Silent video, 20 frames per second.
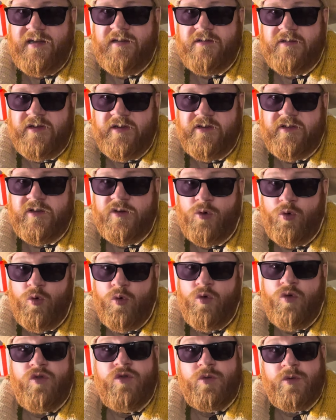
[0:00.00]
a cool
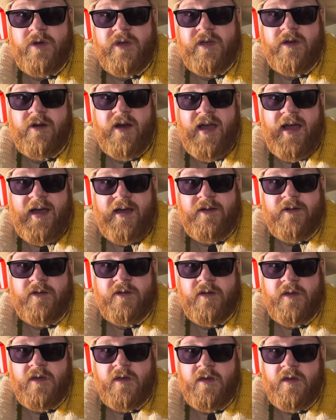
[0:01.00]
$3,000.
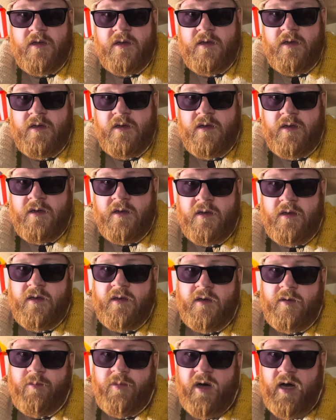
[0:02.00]

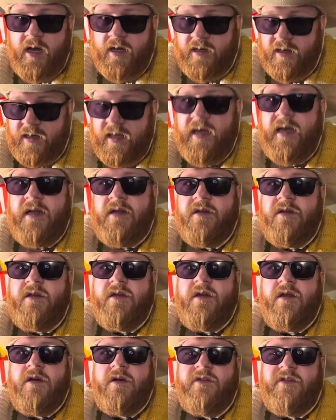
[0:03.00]
But again, you know, it's
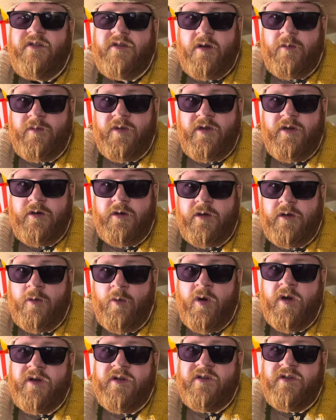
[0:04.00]
something you're going to want to
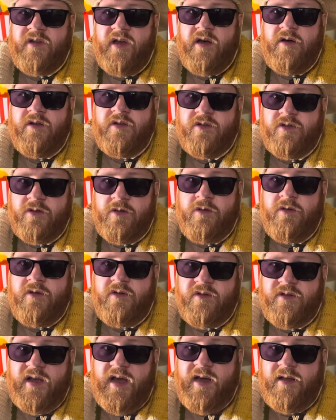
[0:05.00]
sell as soon as
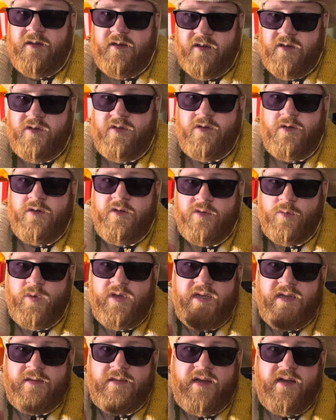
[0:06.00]
we hit that
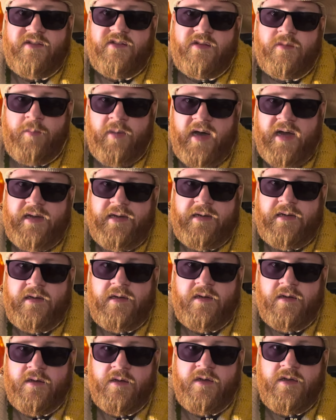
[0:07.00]
spike. You
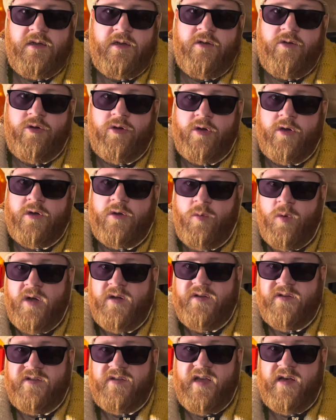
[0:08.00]
know, you're going to want to sell
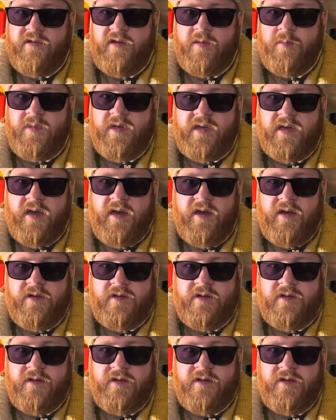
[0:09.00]
it, because